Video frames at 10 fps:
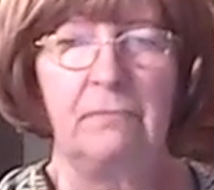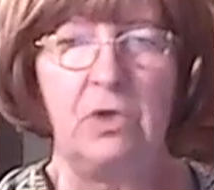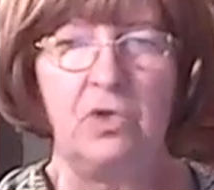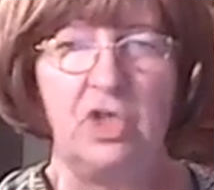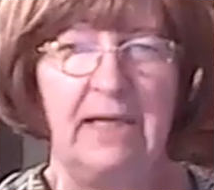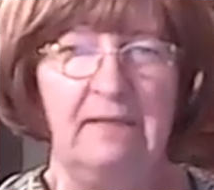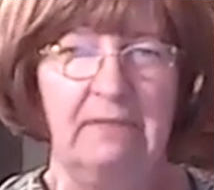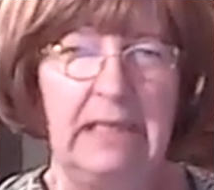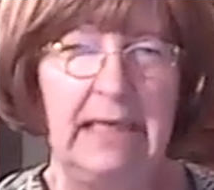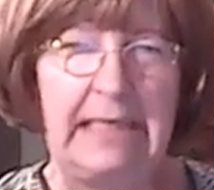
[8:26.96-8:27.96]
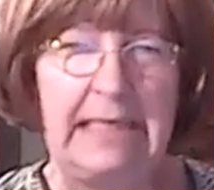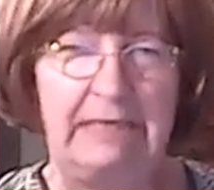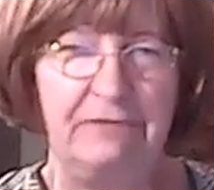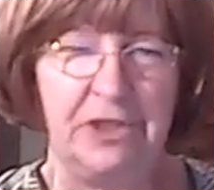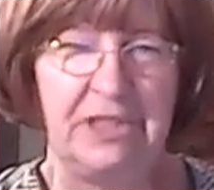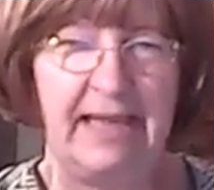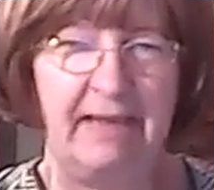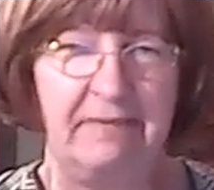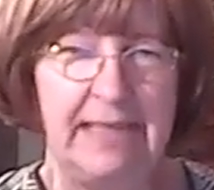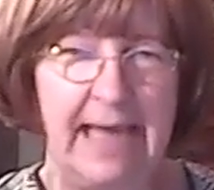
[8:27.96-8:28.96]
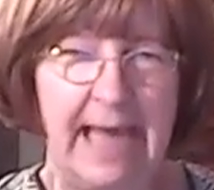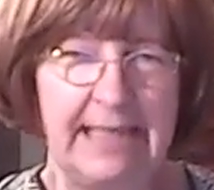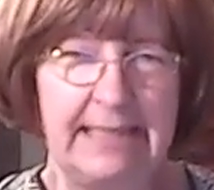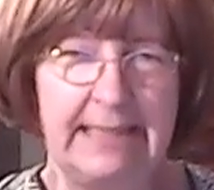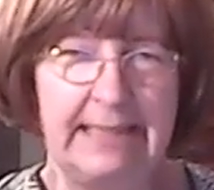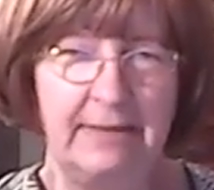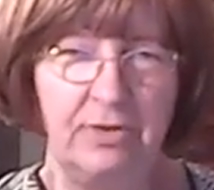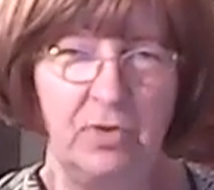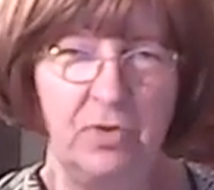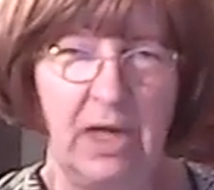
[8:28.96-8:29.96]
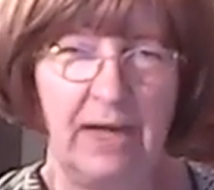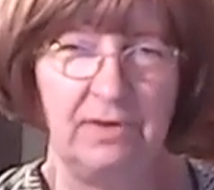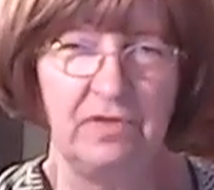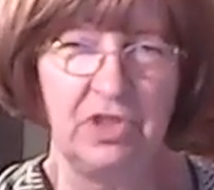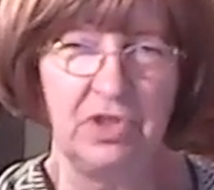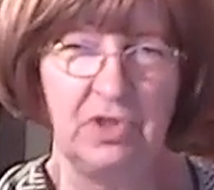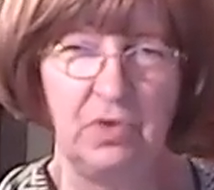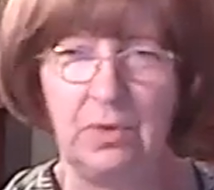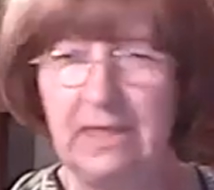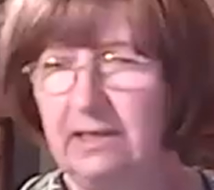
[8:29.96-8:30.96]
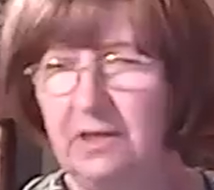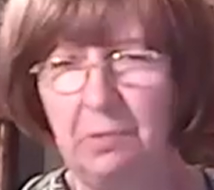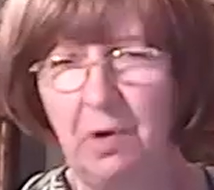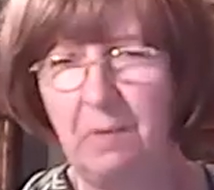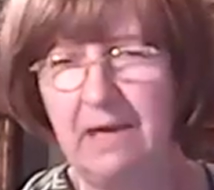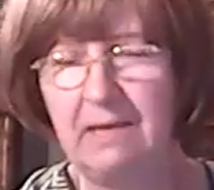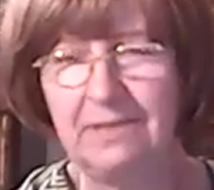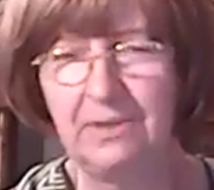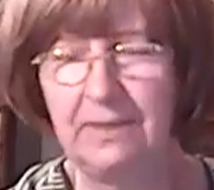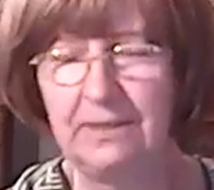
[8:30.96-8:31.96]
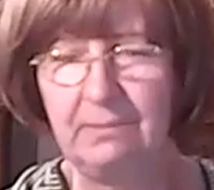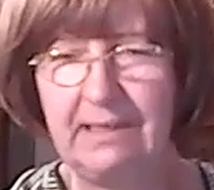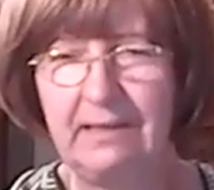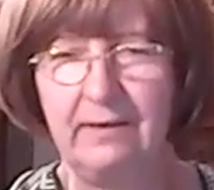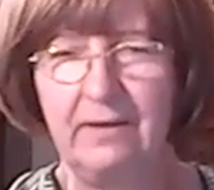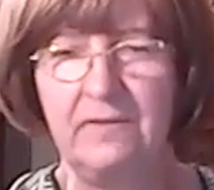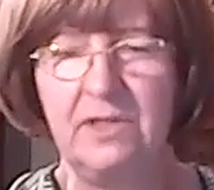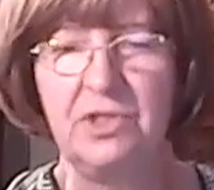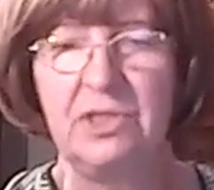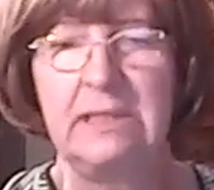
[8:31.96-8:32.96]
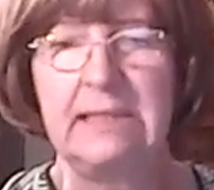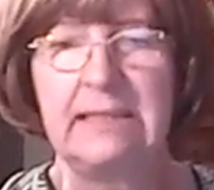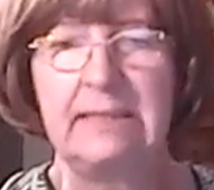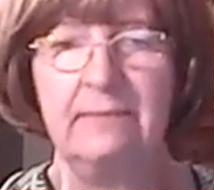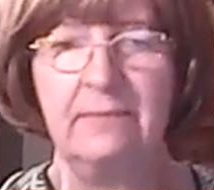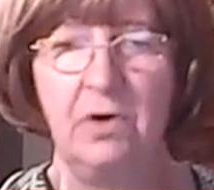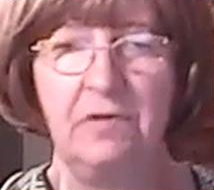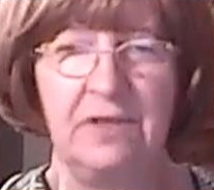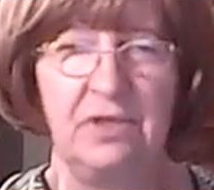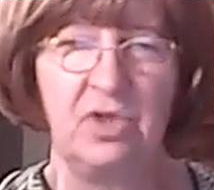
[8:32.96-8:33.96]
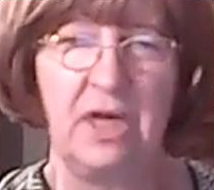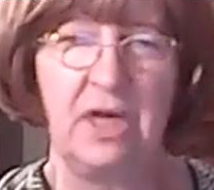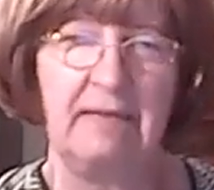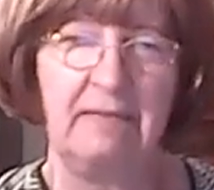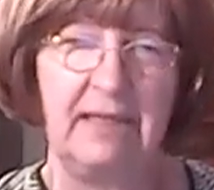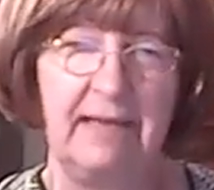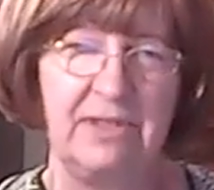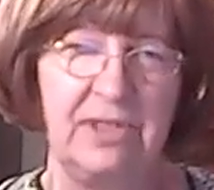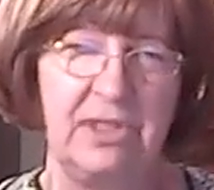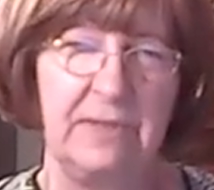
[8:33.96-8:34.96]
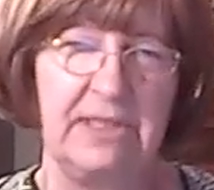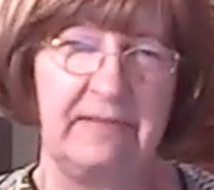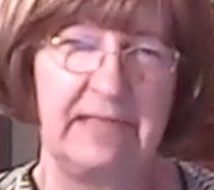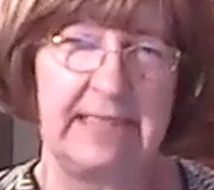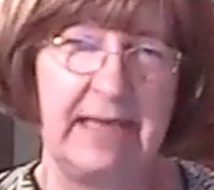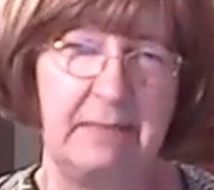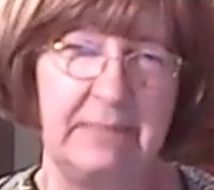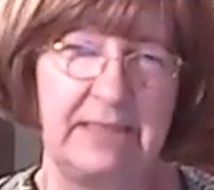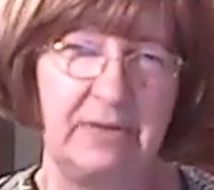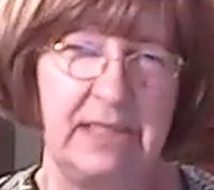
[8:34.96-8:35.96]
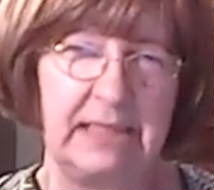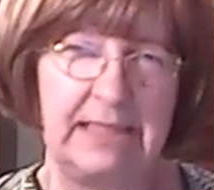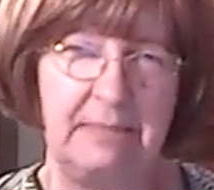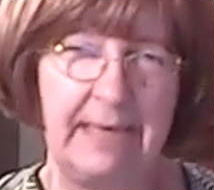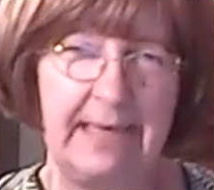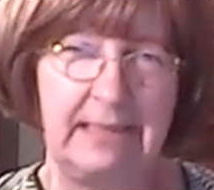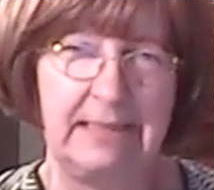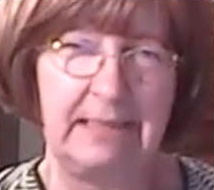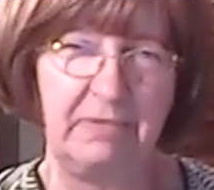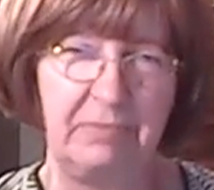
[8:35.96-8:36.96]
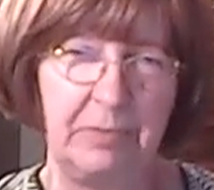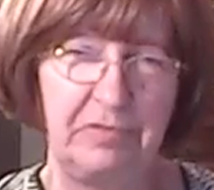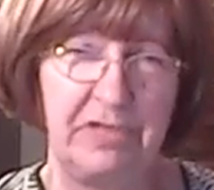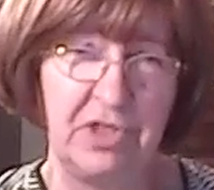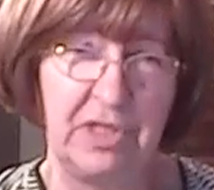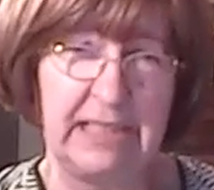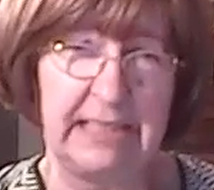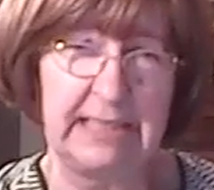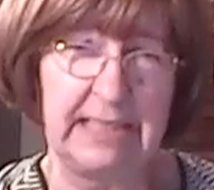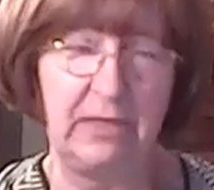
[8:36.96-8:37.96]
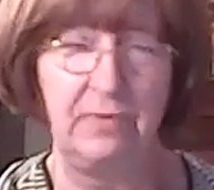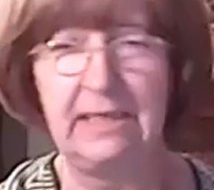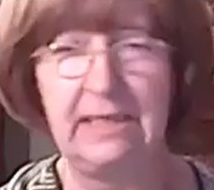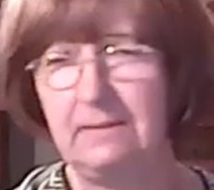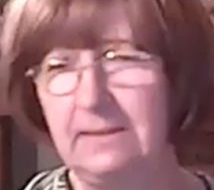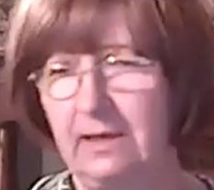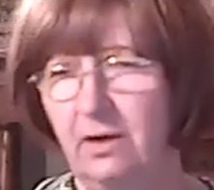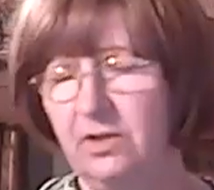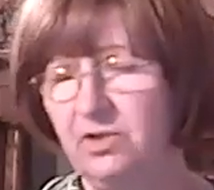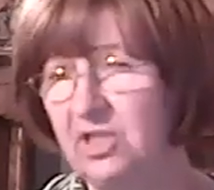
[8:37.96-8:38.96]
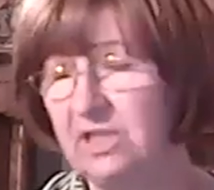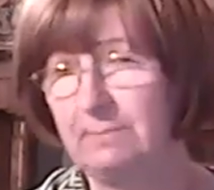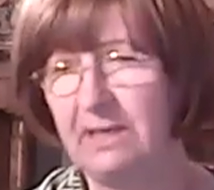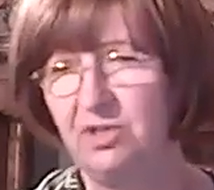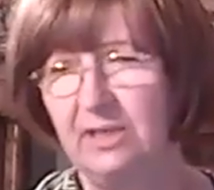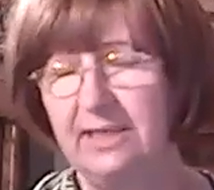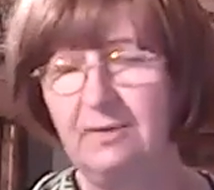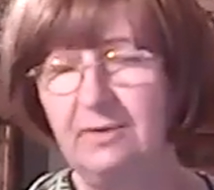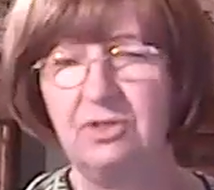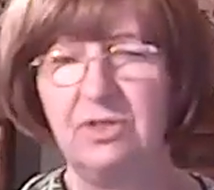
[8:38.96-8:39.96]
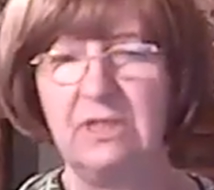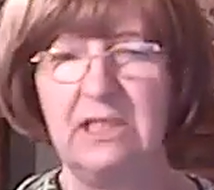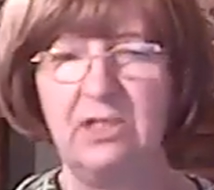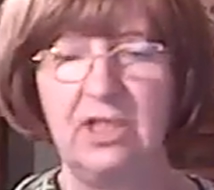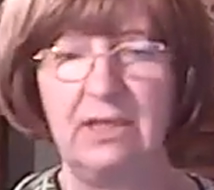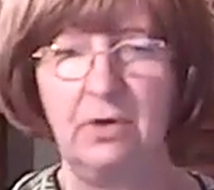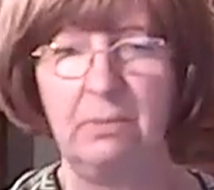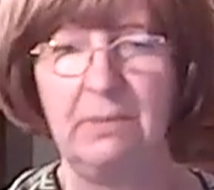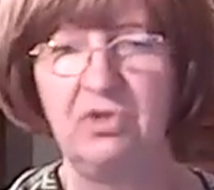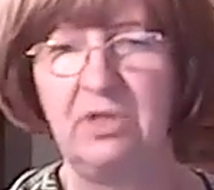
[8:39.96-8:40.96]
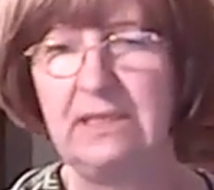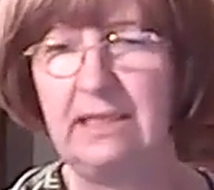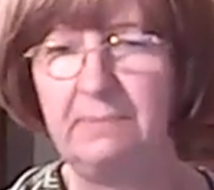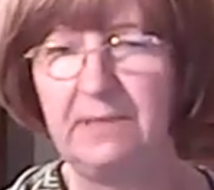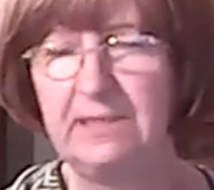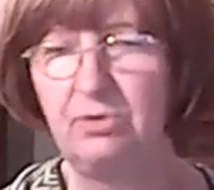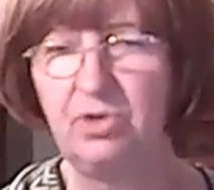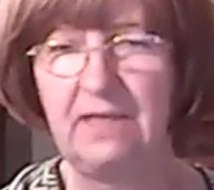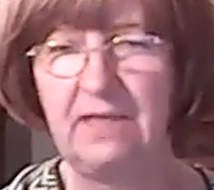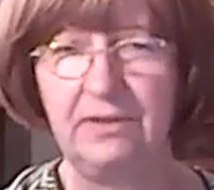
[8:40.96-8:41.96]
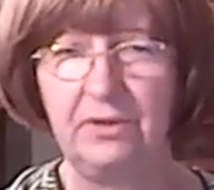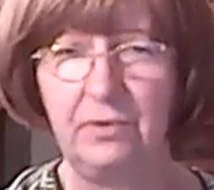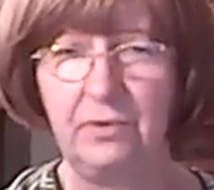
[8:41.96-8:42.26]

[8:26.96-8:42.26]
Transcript: Your child will likely first have tests to rule out vision or hearing problems or other medical conditions. Often a child will have a series of exams conducted by a team of professionals, including psychologists, special education teacher, occupational therapist, social worker,